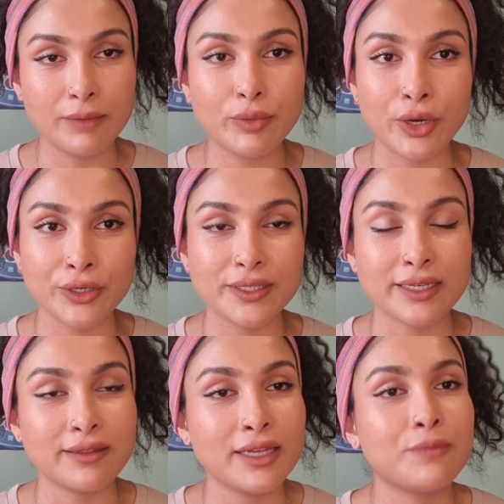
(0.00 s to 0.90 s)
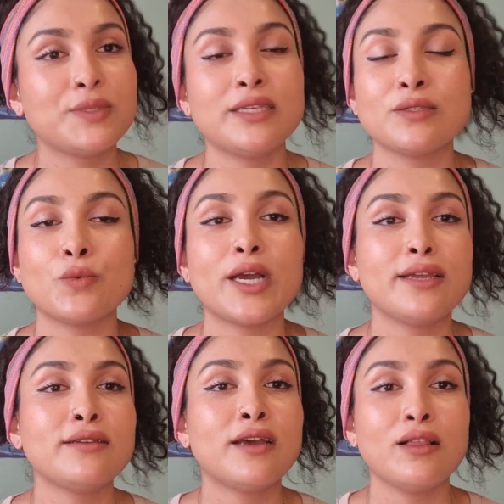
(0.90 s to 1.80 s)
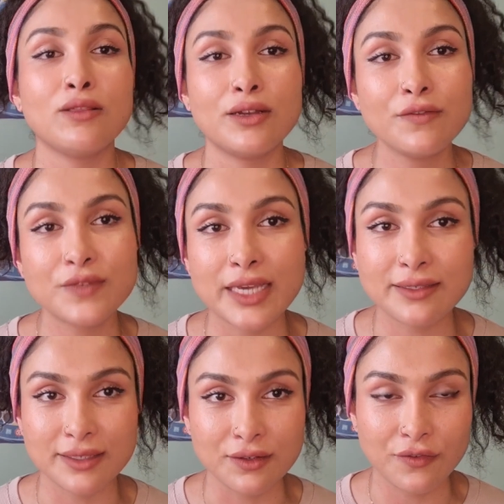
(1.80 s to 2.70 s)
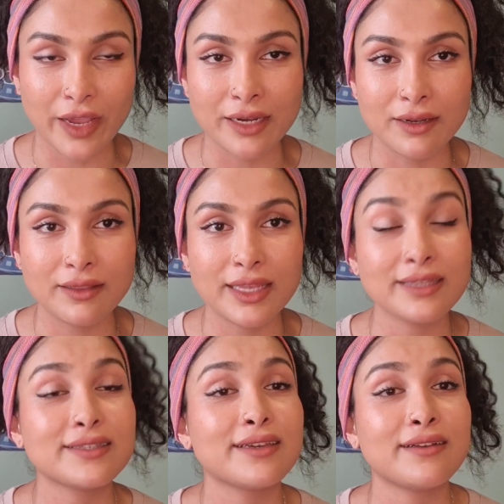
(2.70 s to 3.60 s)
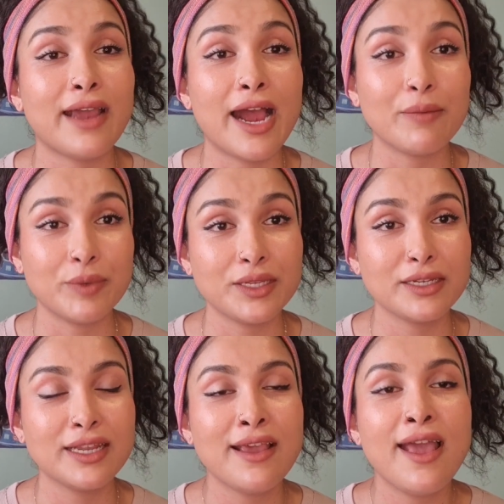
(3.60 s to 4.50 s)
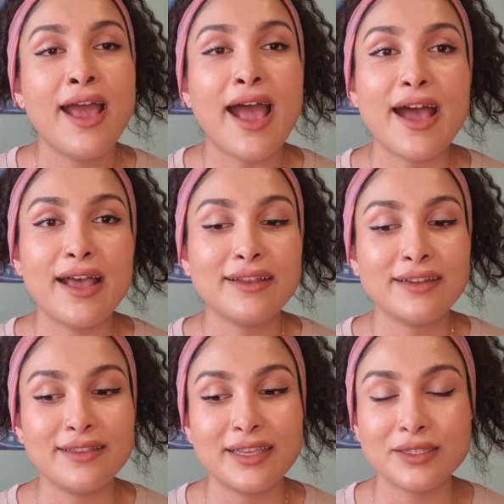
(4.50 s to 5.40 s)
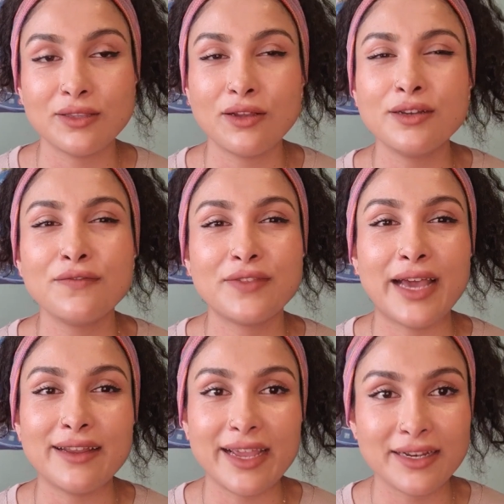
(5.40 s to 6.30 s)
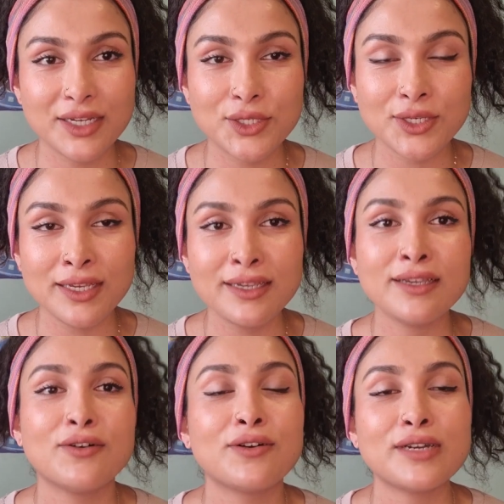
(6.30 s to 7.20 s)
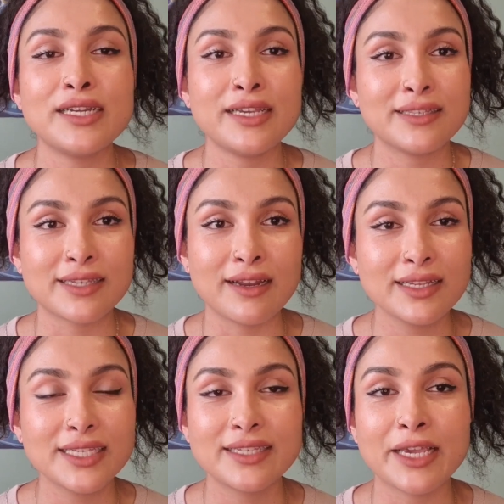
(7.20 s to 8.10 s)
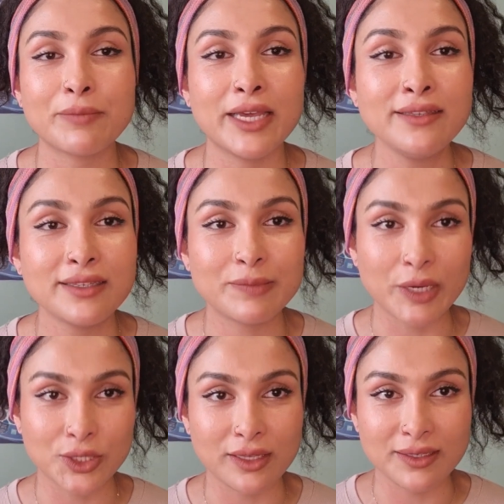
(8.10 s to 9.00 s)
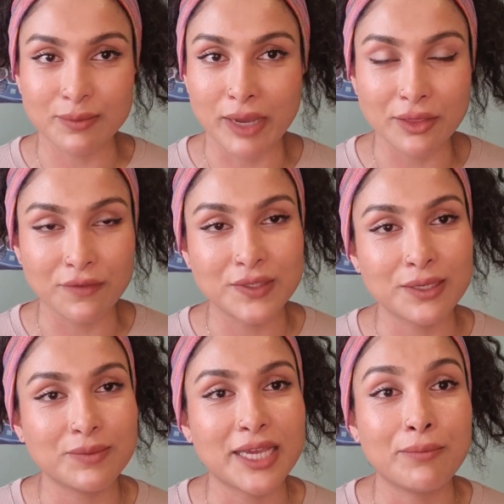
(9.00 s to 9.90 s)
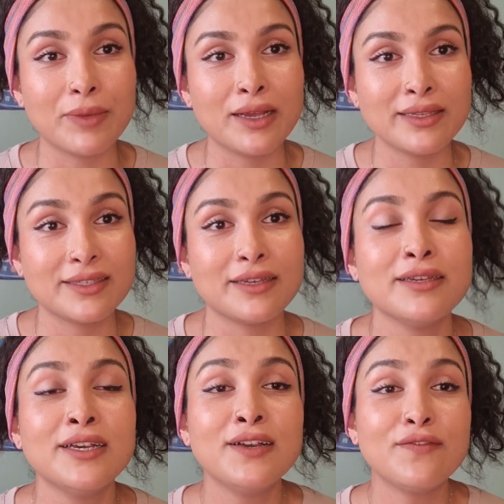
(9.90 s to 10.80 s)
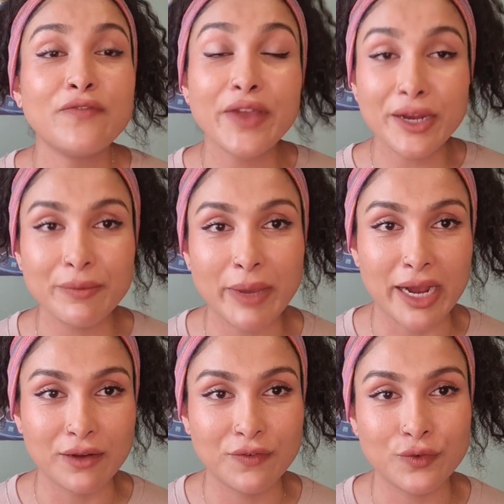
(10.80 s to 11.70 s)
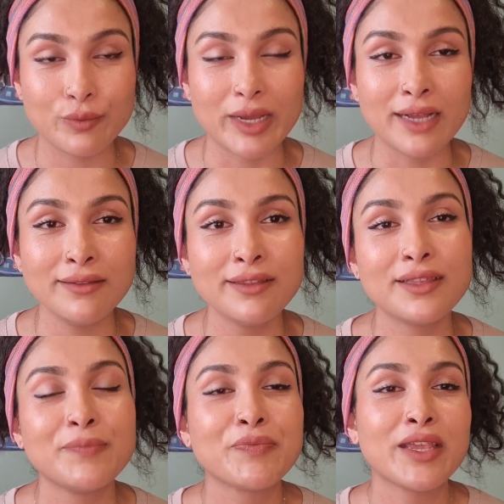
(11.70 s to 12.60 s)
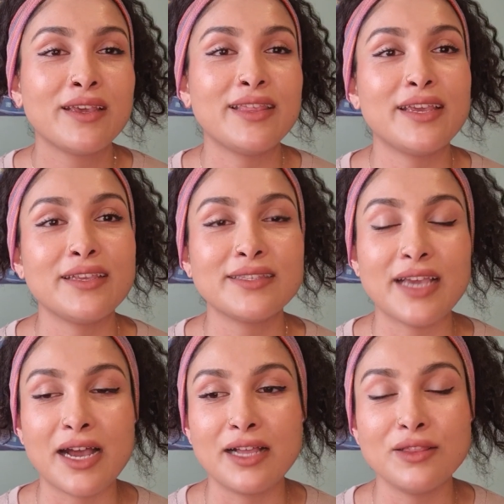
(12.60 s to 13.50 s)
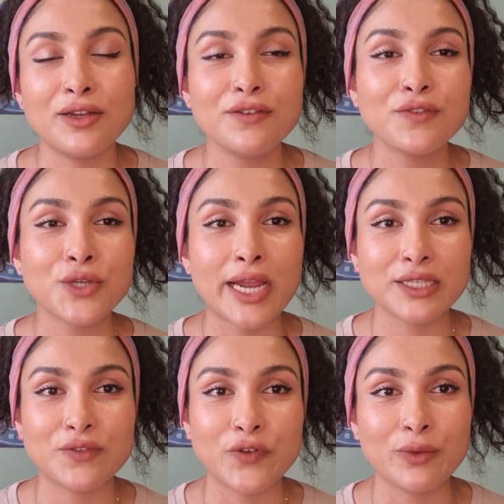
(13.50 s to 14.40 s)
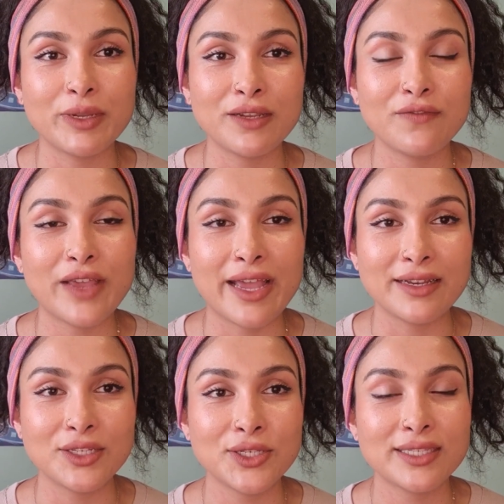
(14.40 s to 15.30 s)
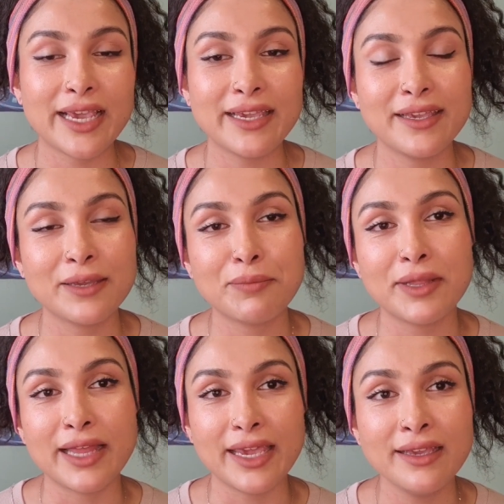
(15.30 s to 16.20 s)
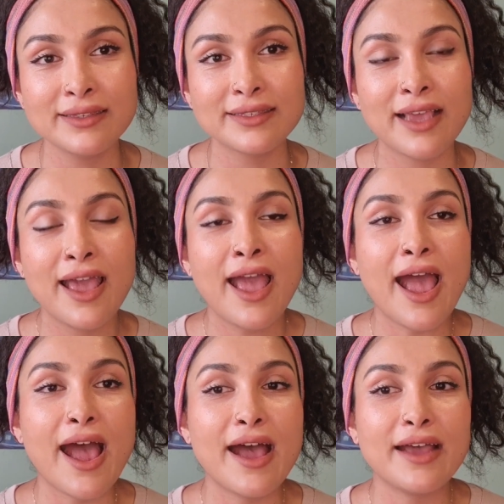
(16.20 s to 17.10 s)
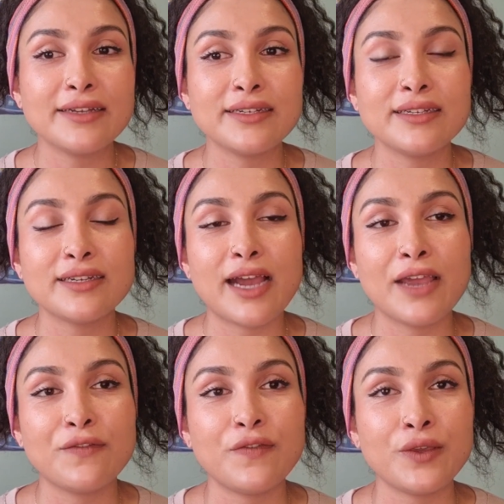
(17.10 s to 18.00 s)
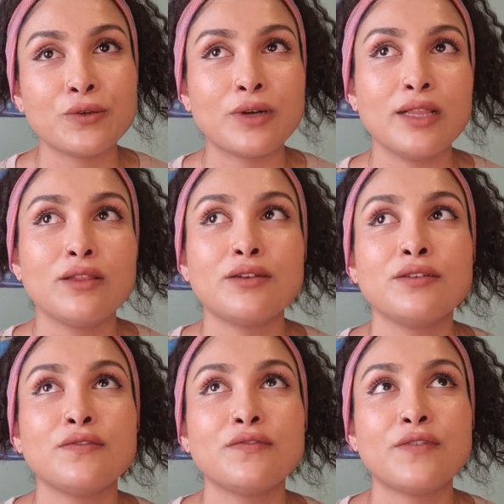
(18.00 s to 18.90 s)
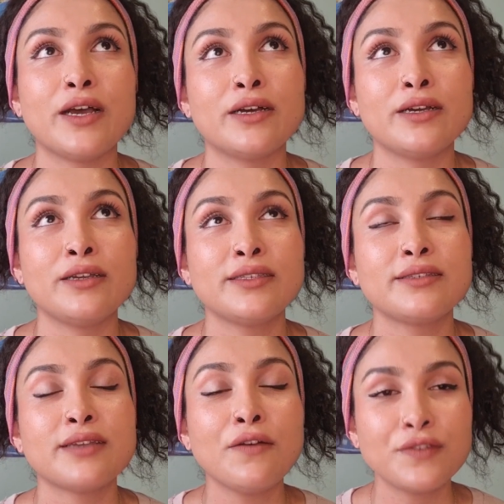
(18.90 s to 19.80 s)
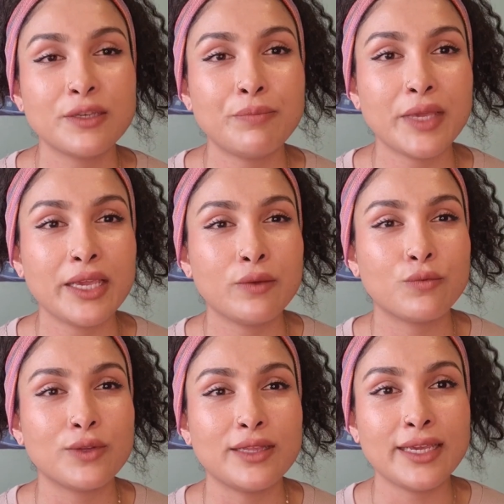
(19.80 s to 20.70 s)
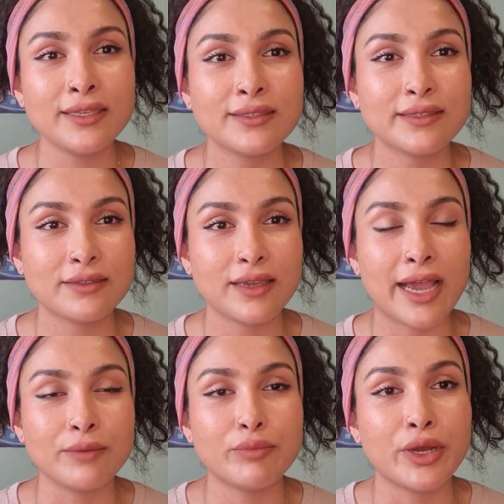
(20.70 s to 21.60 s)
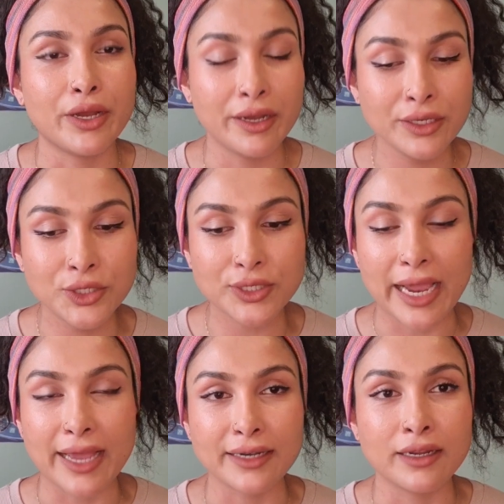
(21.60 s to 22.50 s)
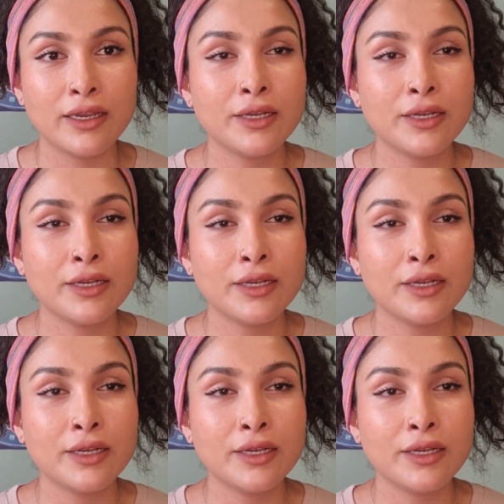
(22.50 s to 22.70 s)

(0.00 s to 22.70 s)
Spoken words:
post eclipse is when a lot of destined fated things can happen, and there's a lot of that energy already starting to take place, especially this month of September. It's a very powerful month. There's a lot of transformative energy taking place, and I feel a lot of stuff to be released and purged and